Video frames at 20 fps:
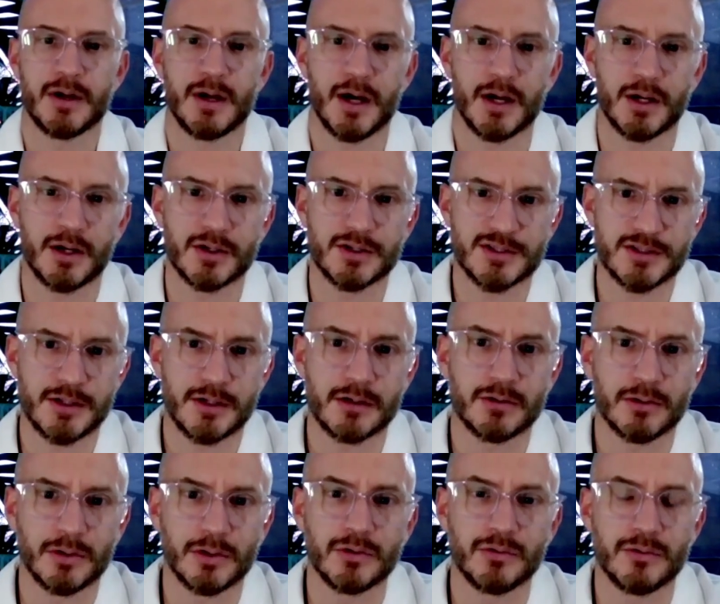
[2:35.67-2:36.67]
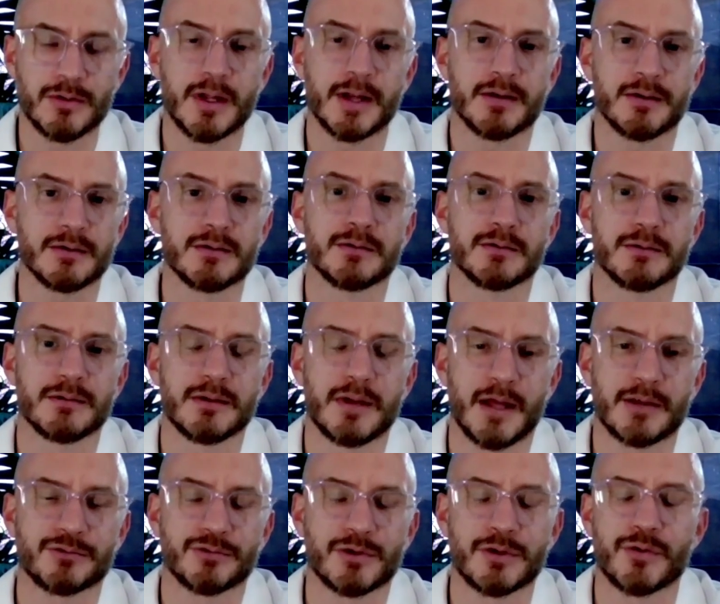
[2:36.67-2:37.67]
a good subtle clue that
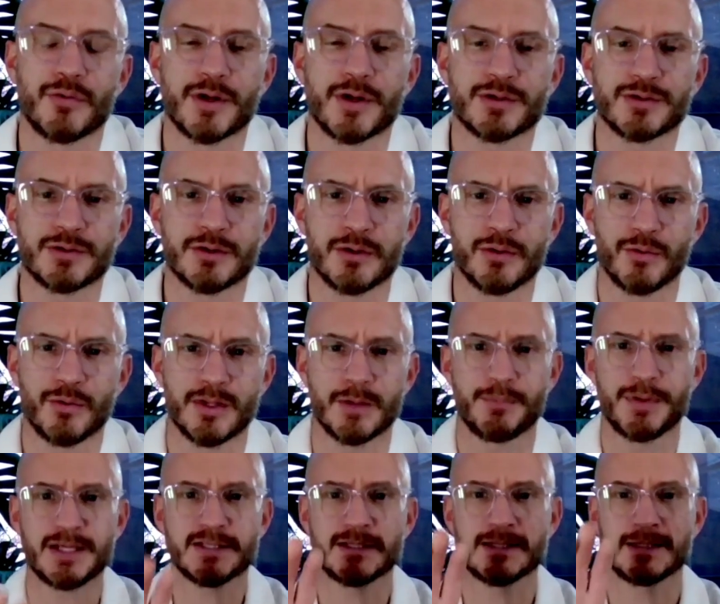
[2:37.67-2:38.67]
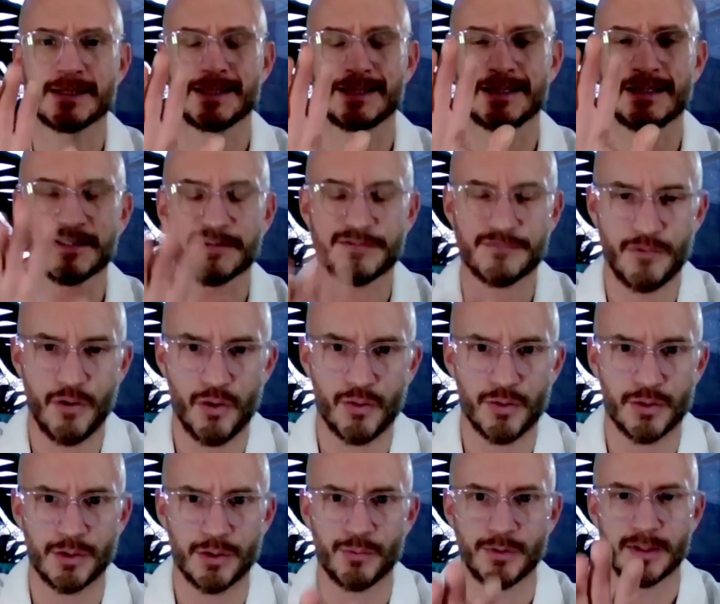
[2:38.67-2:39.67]
answering your question, when the patient leans
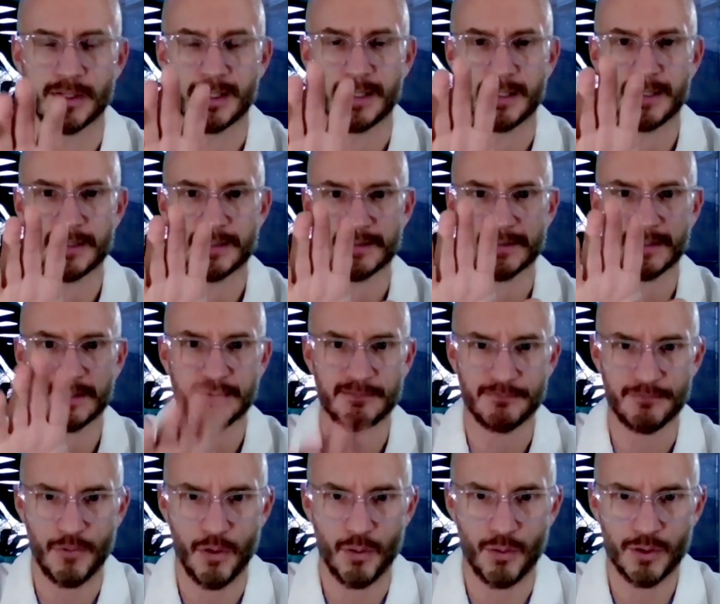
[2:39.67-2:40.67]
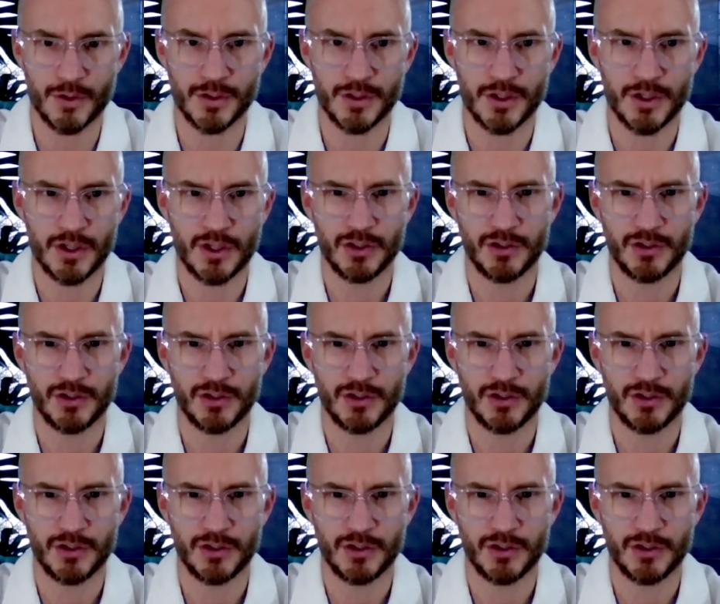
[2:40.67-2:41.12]
forward or when the kids lean forward,